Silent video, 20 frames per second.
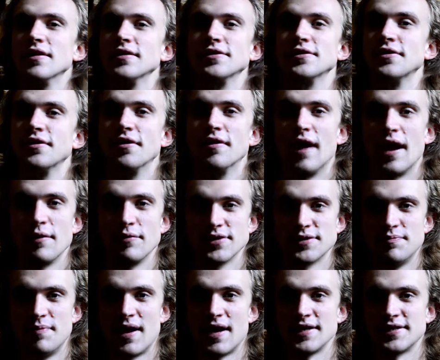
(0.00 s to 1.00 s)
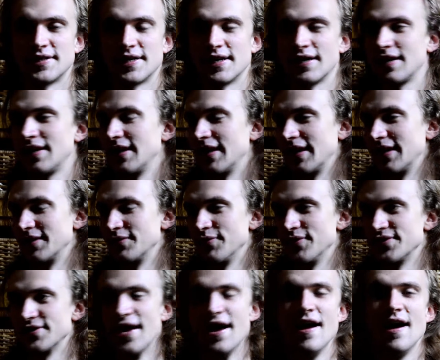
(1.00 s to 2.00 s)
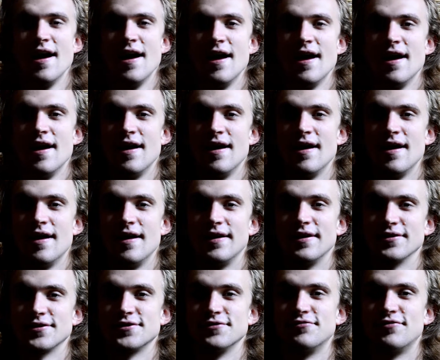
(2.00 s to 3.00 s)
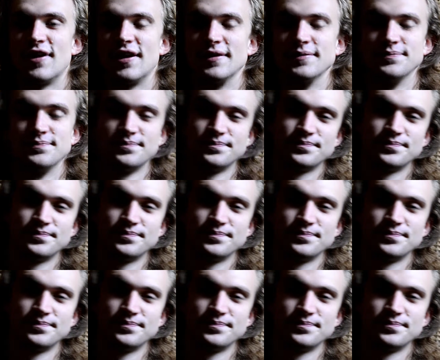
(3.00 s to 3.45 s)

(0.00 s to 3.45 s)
And you know, I was bicycling and it was not so fun.